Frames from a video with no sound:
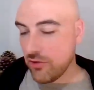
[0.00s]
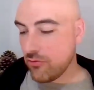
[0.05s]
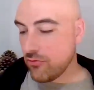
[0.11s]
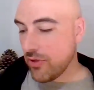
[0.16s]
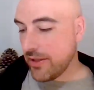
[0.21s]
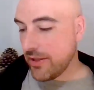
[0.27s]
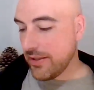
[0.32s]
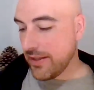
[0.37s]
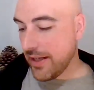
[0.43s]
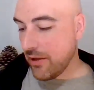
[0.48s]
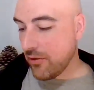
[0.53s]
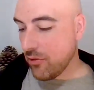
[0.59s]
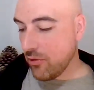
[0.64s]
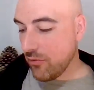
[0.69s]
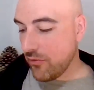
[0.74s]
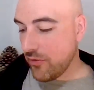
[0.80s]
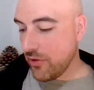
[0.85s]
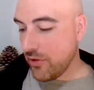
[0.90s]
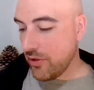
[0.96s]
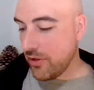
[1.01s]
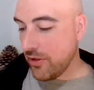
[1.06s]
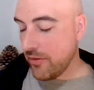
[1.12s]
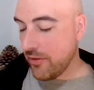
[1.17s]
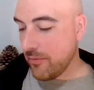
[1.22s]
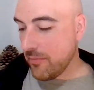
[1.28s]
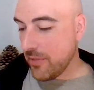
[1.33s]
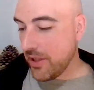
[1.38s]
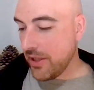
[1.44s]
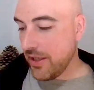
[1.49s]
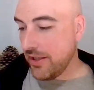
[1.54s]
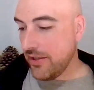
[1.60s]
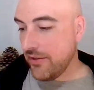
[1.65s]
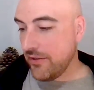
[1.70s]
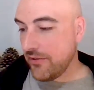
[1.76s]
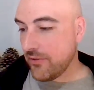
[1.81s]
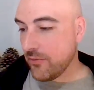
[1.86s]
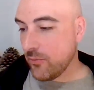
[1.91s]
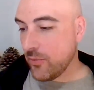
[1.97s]
rundown of the
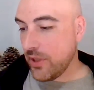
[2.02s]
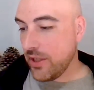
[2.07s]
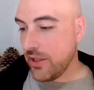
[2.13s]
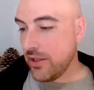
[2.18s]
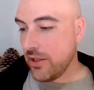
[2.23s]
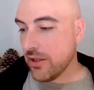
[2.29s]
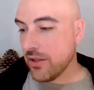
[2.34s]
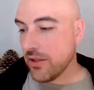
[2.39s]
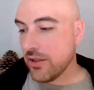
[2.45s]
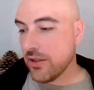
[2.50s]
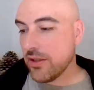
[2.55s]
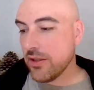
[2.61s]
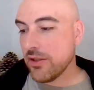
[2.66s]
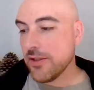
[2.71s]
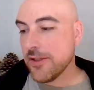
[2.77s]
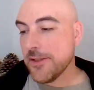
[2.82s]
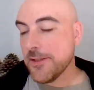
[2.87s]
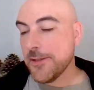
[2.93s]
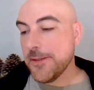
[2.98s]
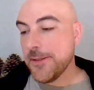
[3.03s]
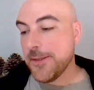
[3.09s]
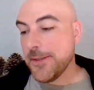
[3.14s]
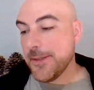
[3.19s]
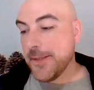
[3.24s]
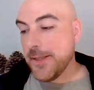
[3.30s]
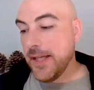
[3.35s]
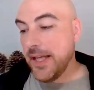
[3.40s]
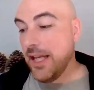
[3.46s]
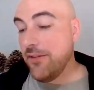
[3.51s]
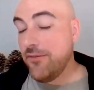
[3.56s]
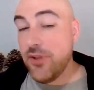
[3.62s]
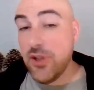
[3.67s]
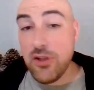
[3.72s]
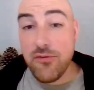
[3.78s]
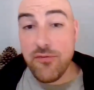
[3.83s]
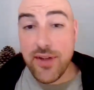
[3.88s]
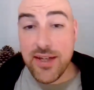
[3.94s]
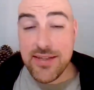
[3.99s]
monies. We are, if
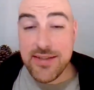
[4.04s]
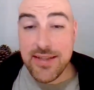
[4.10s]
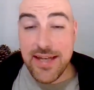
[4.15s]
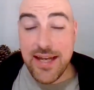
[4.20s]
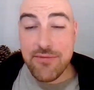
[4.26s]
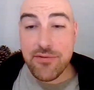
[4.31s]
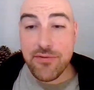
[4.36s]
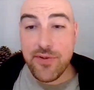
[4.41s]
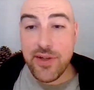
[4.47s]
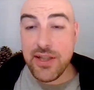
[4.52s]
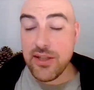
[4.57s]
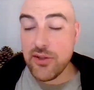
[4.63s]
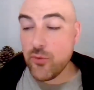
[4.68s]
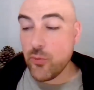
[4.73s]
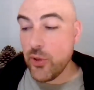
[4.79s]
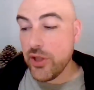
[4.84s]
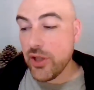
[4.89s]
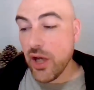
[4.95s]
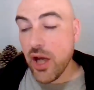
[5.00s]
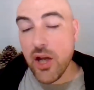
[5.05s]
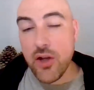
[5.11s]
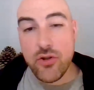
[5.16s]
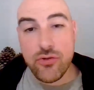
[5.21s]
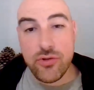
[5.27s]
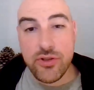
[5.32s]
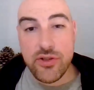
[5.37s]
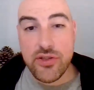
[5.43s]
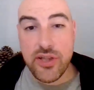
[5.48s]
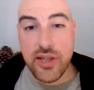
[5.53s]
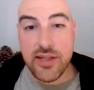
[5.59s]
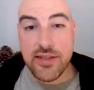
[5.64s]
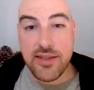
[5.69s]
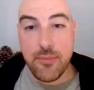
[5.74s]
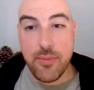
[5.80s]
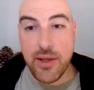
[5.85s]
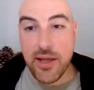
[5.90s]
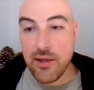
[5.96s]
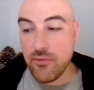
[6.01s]
you'd invested everything this week,
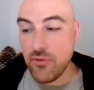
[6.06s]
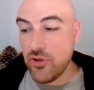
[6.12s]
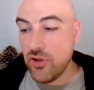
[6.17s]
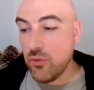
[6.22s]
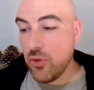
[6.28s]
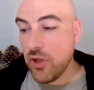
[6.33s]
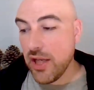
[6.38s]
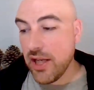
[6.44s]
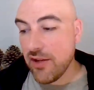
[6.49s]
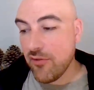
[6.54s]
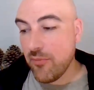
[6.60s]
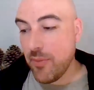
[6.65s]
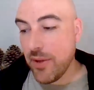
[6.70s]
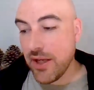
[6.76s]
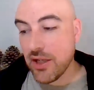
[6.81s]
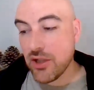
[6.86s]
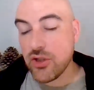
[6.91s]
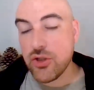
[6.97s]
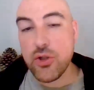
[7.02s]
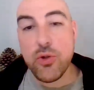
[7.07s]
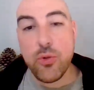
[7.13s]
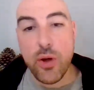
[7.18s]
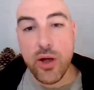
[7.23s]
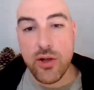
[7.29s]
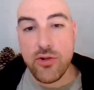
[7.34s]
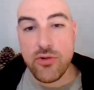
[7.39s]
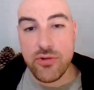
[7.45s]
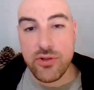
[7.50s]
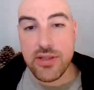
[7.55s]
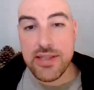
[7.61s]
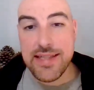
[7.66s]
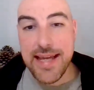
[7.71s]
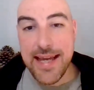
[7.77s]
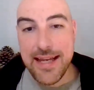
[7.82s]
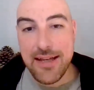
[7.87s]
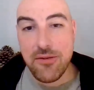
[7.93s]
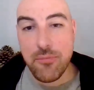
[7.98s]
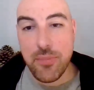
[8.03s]
£160, you would have back
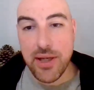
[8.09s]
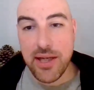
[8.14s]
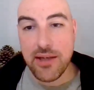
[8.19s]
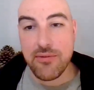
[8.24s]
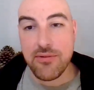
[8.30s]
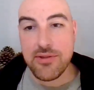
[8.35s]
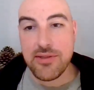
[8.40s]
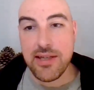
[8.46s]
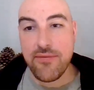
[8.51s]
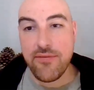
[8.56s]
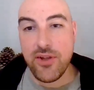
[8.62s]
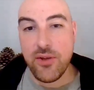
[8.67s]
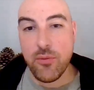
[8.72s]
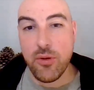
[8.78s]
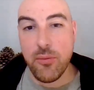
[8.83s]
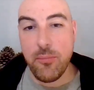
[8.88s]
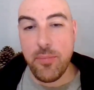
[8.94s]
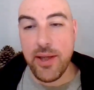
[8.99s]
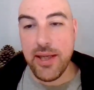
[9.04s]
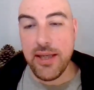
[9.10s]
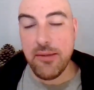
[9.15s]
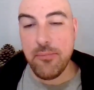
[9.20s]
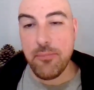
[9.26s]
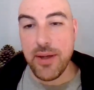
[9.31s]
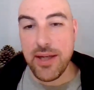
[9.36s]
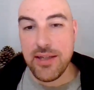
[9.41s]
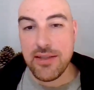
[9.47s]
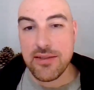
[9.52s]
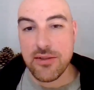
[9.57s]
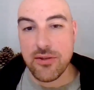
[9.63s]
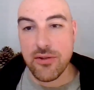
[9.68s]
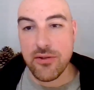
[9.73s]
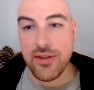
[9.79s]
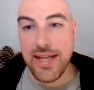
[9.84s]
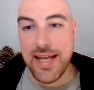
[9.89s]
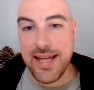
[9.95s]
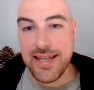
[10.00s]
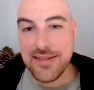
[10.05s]
£210.71 based
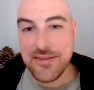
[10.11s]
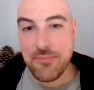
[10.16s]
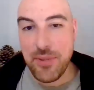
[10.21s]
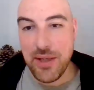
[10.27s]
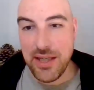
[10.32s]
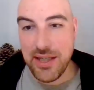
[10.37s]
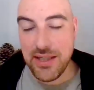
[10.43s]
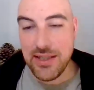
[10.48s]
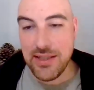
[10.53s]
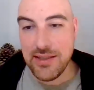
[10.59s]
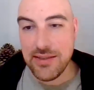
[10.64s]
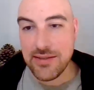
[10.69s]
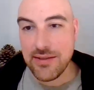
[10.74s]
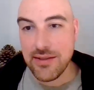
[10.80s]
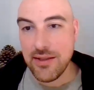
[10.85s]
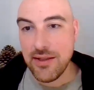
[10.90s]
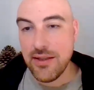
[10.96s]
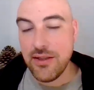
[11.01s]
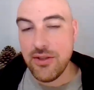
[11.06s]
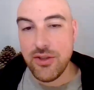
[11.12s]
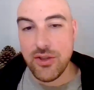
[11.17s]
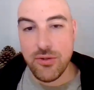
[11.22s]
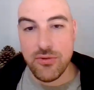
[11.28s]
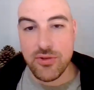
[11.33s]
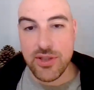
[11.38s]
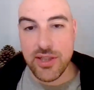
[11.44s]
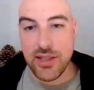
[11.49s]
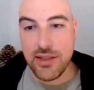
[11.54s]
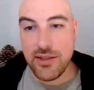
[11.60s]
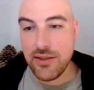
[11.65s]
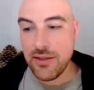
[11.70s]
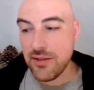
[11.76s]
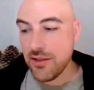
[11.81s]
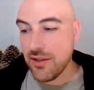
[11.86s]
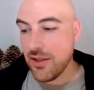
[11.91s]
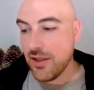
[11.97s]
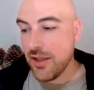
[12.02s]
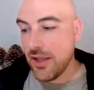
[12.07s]
on SPs using
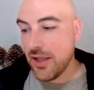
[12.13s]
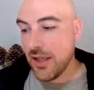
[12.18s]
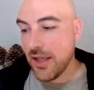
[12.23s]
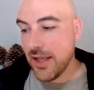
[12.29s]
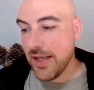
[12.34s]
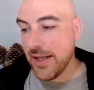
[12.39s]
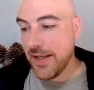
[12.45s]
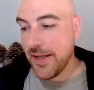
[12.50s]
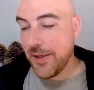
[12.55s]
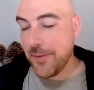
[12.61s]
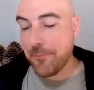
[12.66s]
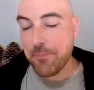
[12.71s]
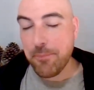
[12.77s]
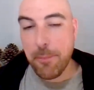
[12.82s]
Paddy,